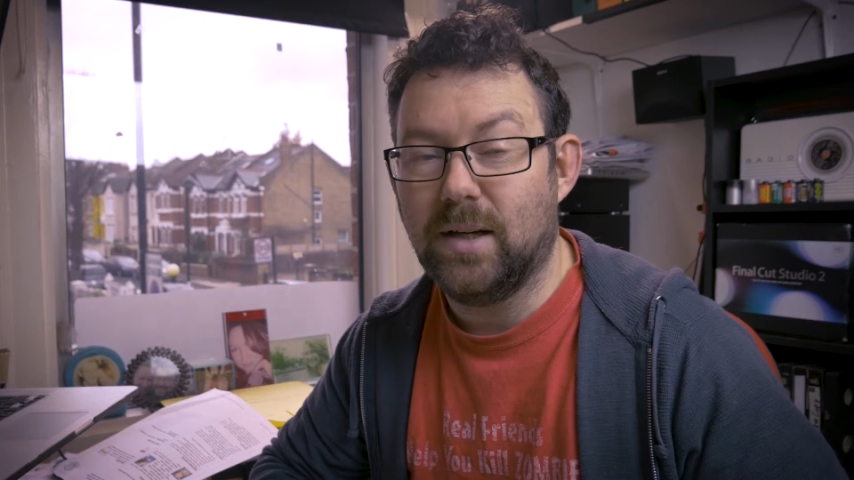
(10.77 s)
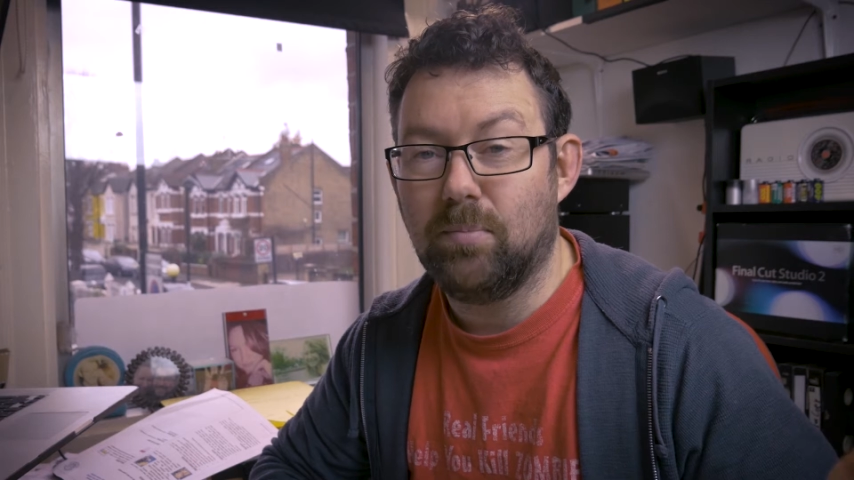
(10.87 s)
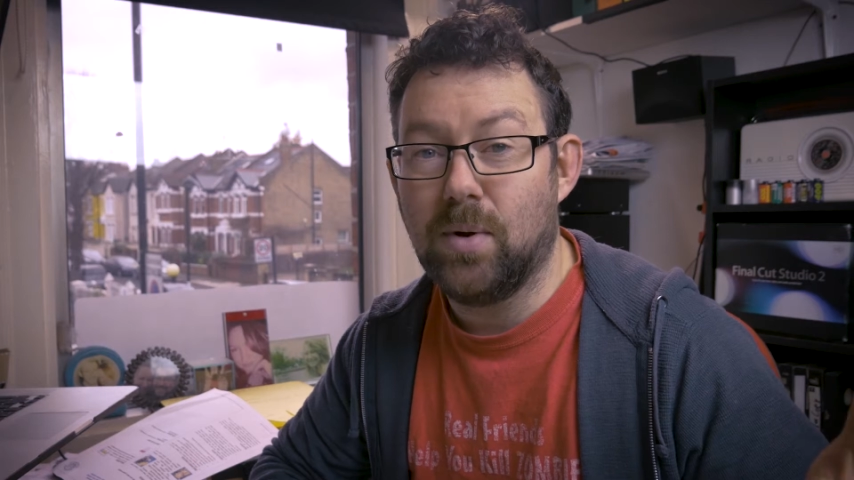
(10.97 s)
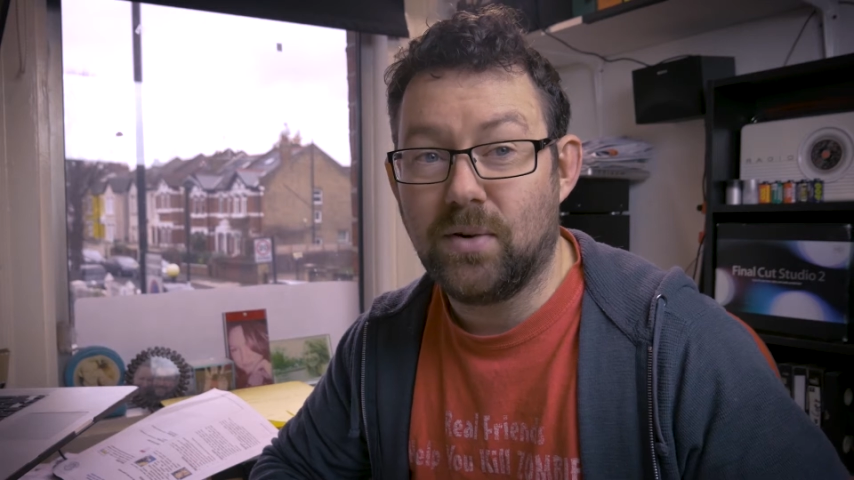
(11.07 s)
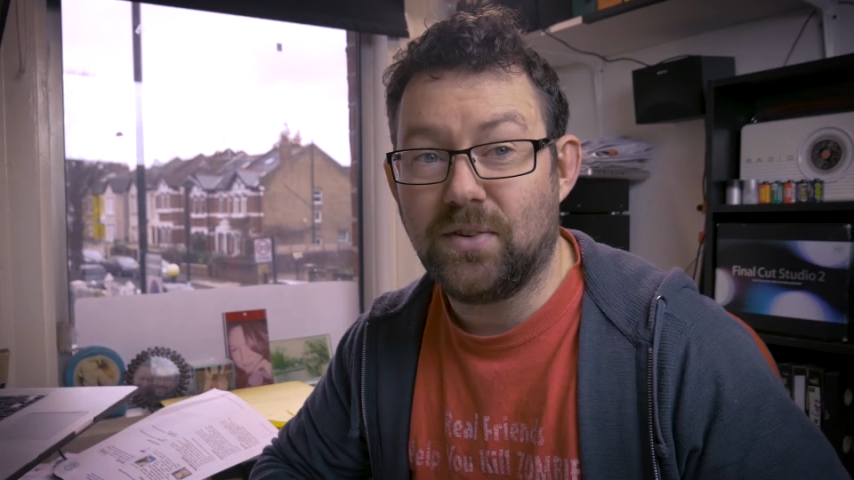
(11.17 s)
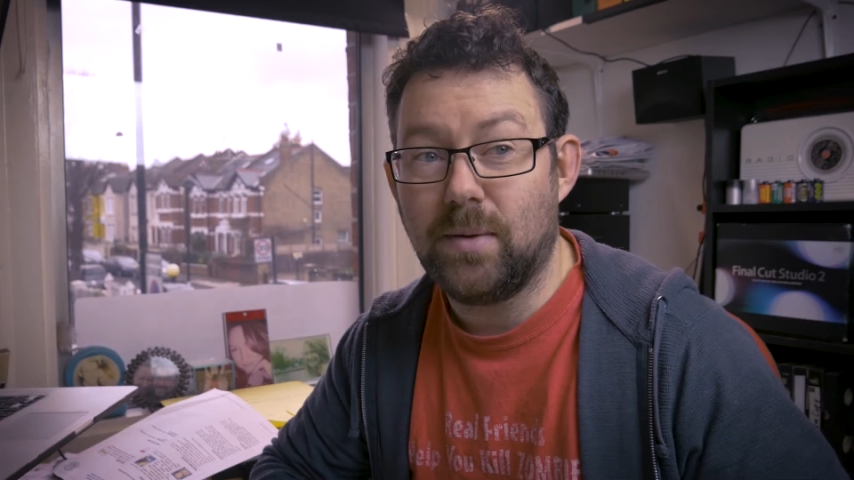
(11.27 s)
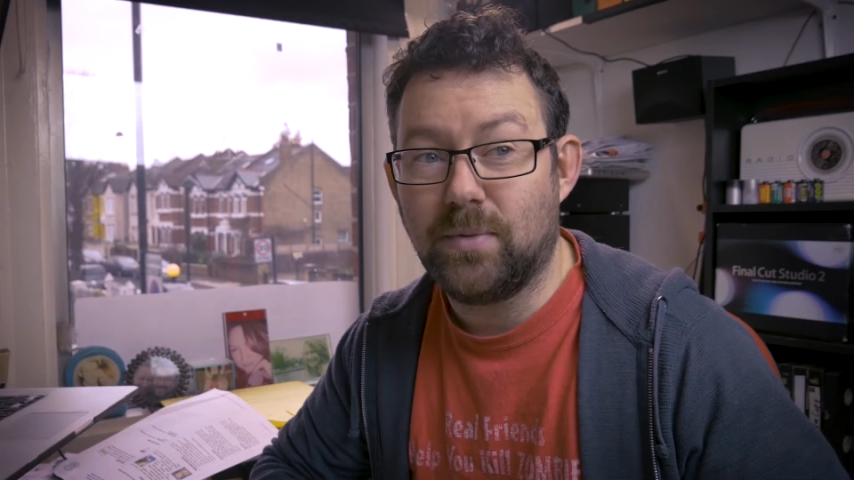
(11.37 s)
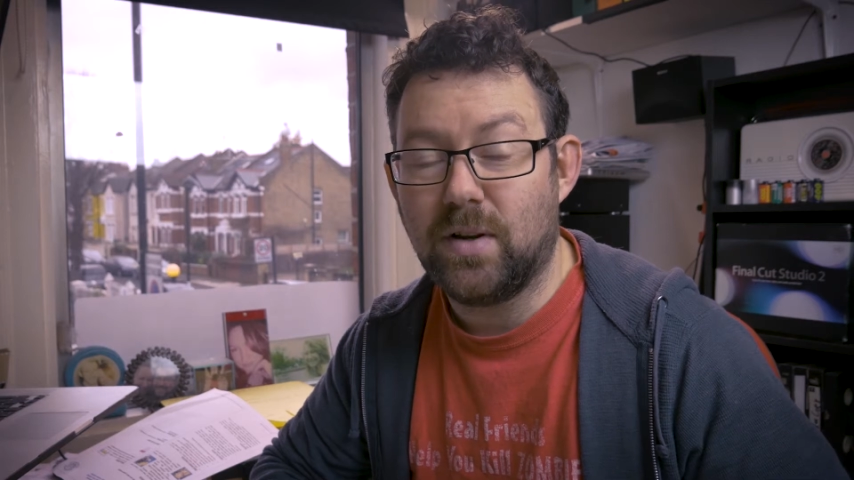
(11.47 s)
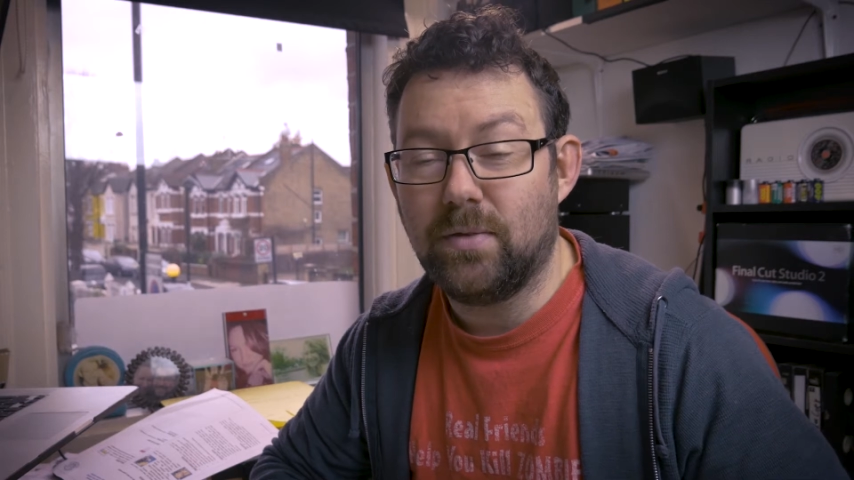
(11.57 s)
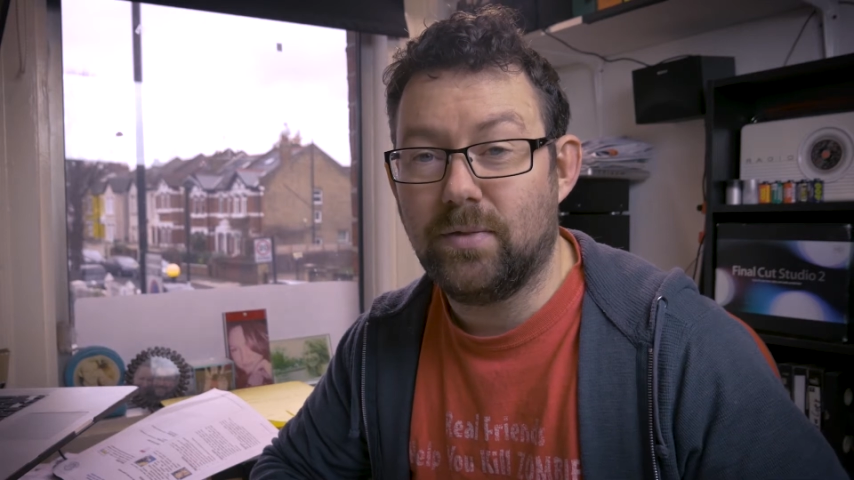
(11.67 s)
part-time
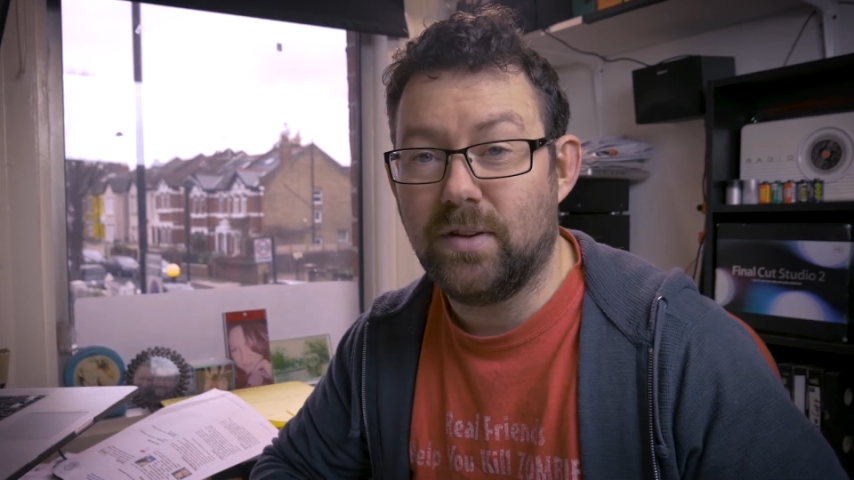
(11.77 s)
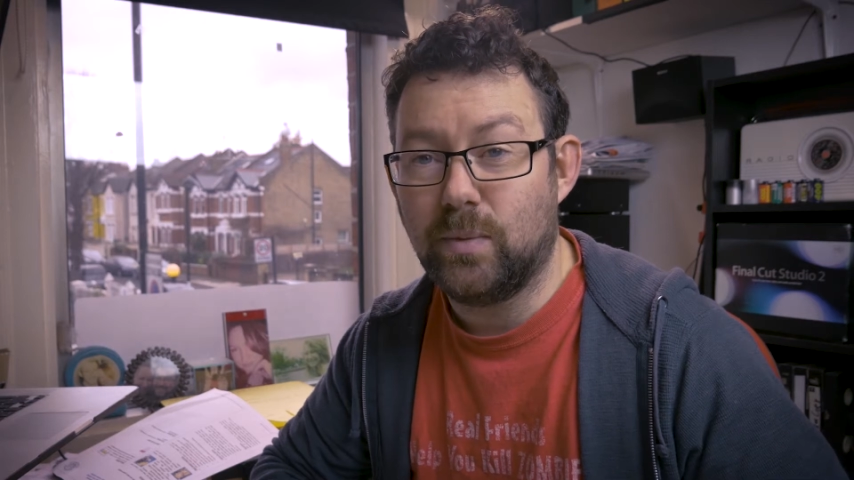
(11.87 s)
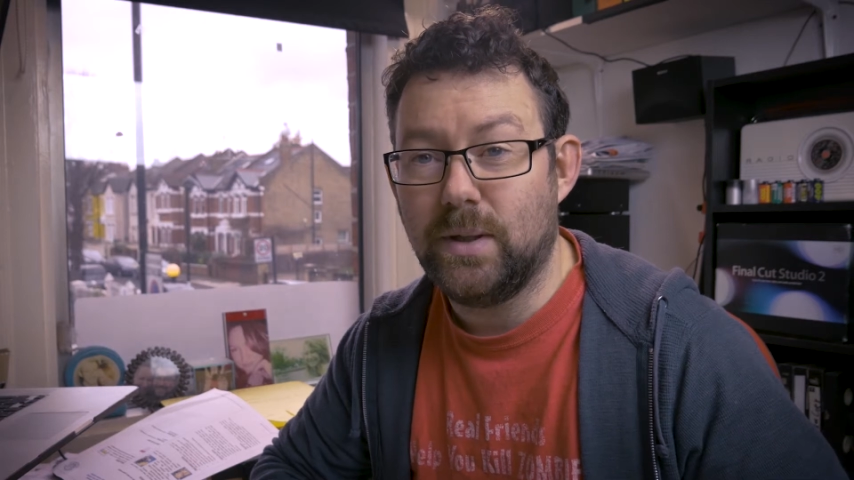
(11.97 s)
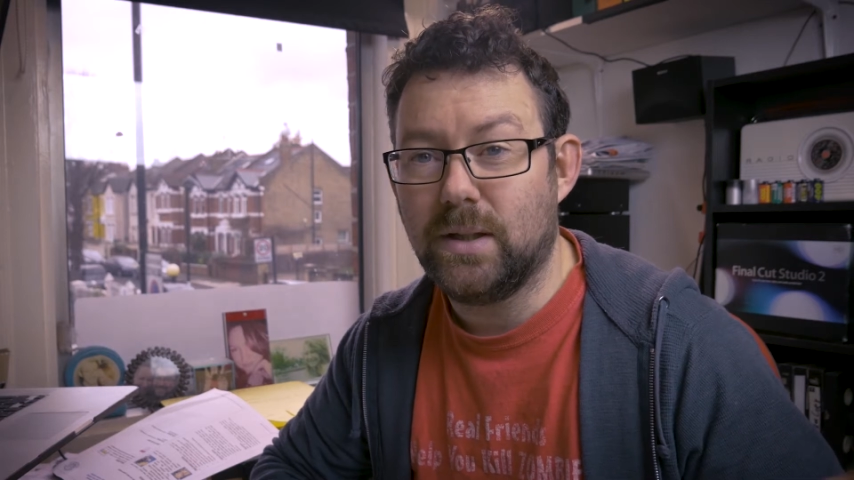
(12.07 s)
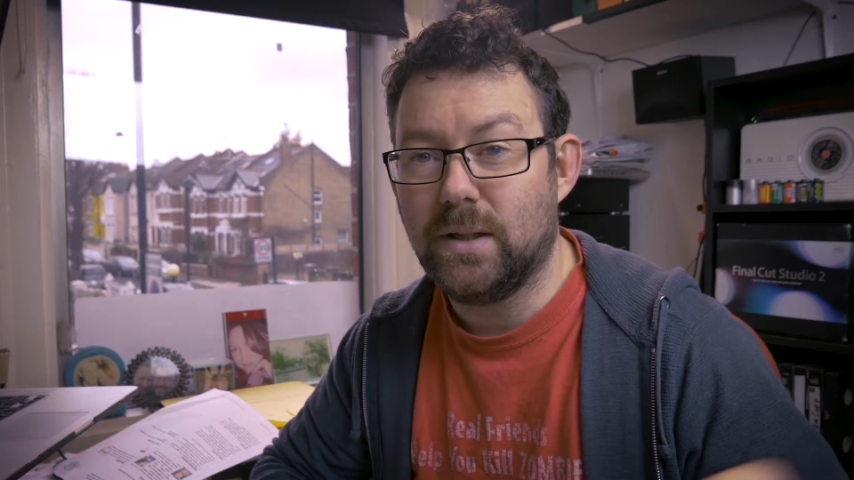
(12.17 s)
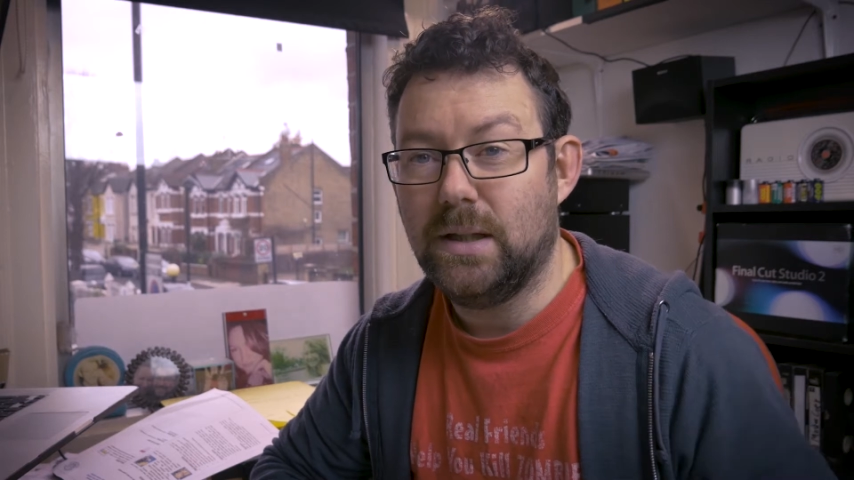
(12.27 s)
stuff this week,